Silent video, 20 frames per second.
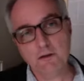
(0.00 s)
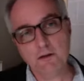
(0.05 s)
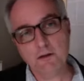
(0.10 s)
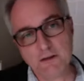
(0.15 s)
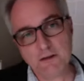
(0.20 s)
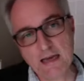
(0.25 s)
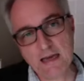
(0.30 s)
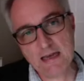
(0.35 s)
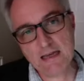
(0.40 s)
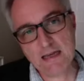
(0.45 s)

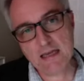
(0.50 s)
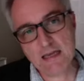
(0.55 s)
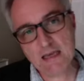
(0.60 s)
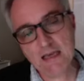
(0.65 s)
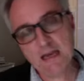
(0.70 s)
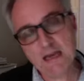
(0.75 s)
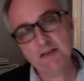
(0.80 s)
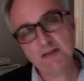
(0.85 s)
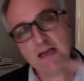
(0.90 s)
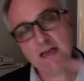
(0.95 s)
taking
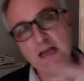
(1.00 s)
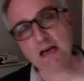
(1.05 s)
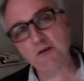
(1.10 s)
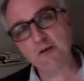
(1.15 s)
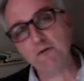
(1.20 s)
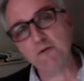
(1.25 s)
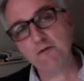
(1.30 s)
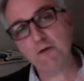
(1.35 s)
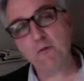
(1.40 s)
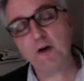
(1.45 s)
us out
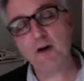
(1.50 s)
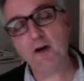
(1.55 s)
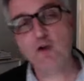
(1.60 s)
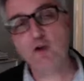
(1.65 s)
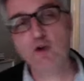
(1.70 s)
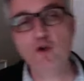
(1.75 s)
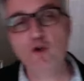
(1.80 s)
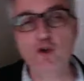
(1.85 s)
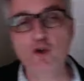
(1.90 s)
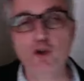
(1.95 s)
of the
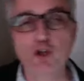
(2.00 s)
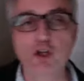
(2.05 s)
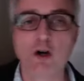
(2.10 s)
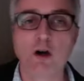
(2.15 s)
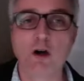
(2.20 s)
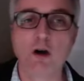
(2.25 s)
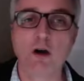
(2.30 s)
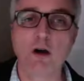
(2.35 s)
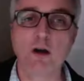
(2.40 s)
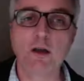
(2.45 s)

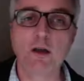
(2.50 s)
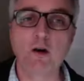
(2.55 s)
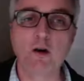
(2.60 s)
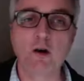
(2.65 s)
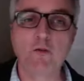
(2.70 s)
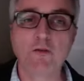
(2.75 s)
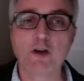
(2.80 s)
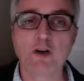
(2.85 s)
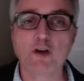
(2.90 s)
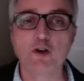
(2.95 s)
minutiae
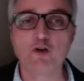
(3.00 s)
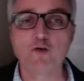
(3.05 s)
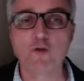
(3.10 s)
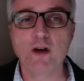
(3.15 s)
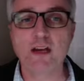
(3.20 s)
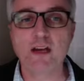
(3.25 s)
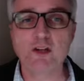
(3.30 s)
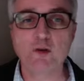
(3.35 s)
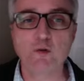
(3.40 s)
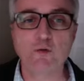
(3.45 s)
of a
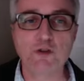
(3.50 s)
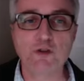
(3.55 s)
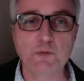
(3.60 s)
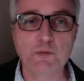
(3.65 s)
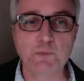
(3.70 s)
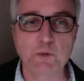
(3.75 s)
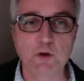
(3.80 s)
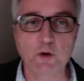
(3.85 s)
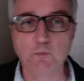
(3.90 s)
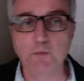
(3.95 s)
contractual
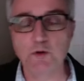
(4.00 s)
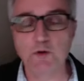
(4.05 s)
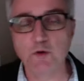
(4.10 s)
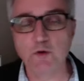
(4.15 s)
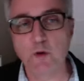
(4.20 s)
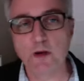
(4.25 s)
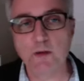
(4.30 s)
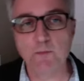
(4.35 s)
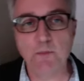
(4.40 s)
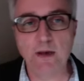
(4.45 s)
dispute
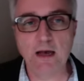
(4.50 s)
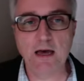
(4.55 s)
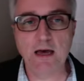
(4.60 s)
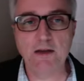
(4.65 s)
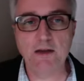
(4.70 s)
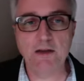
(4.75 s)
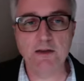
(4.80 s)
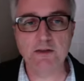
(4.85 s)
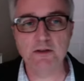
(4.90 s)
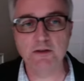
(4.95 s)
between
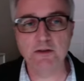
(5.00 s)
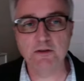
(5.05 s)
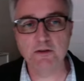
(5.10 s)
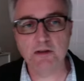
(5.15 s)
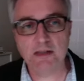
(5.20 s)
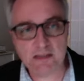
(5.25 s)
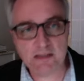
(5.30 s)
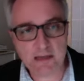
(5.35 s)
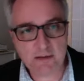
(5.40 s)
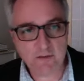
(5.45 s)
parties that
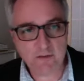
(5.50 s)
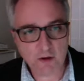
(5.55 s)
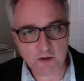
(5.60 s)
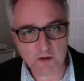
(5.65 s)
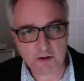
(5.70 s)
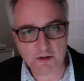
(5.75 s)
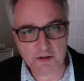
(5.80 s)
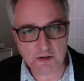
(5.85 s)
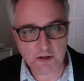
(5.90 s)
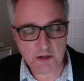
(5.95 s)
is
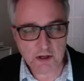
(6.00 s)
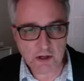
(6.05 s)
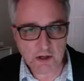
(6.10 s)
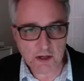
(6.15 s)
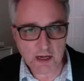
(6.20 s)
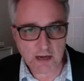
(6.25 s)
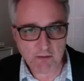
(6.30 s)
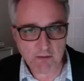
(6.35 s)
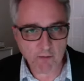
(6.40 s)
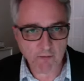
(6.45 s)
evidenced
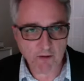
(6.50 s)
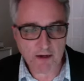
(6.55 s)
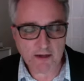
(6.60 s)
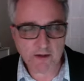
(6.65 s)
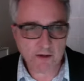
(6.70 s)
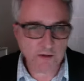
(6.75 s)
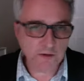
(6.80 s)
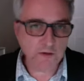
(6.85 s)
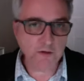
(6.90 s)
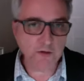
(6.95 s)
and
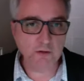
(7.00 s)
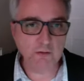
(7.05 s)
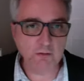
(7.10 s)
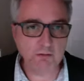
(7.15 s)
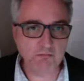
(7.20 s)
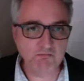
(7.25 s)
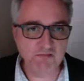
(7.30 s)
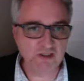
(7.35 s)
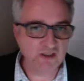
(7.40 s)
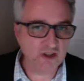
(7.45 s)
reflected
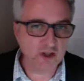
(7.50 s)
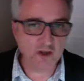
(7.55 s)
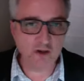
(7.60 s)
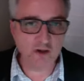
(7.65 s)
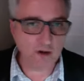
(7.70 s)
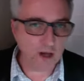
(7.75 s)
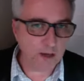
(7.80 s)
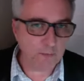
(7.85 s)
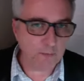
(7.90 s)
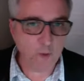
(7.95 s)
through decision
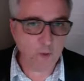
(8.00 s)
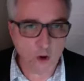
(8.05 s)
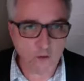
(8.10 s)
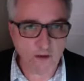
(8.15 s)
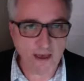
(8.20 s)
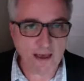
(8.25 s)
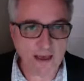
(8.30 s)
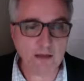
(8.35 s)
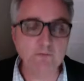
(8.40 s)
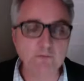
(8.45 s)
like
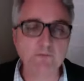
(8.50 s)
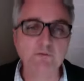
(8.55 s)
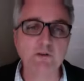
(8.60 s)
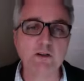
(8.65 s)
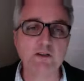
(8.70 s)
Murvac, for